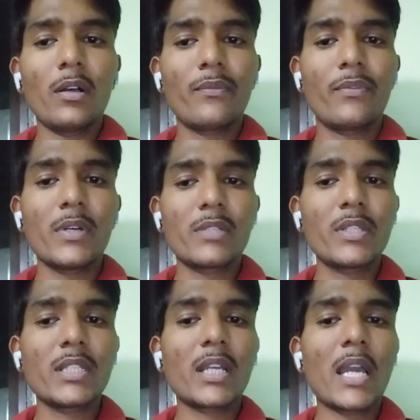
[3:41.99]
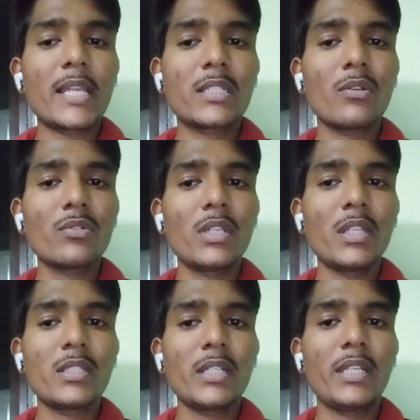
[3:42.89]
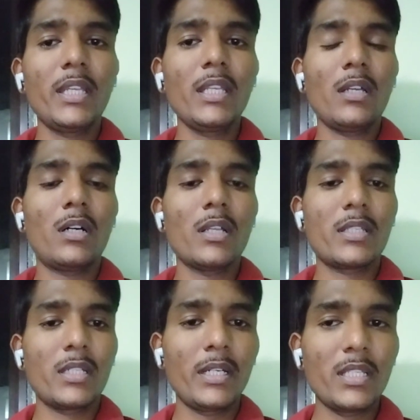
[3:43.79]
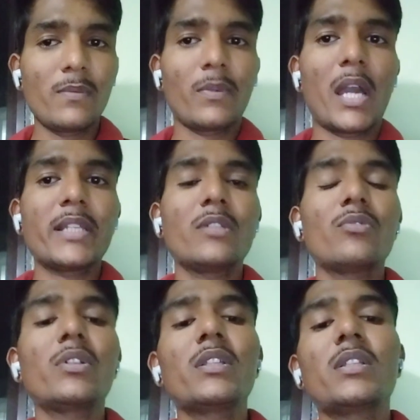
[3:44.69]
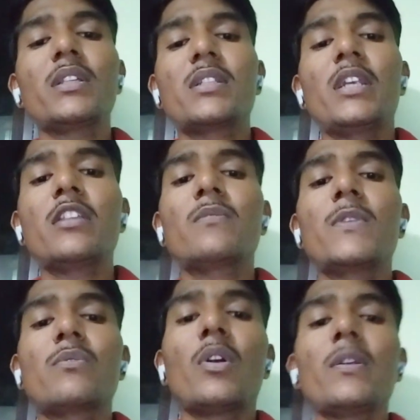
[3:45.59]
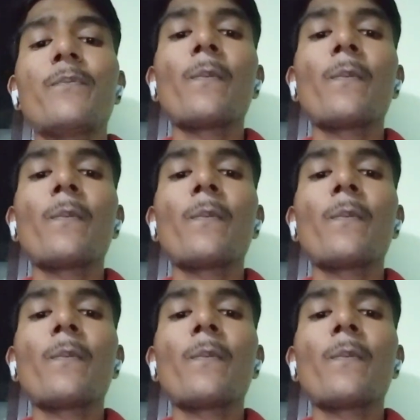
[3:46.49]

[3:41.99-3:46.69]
First one is the carcinogenicity studies. Carcinogenicity studies means what?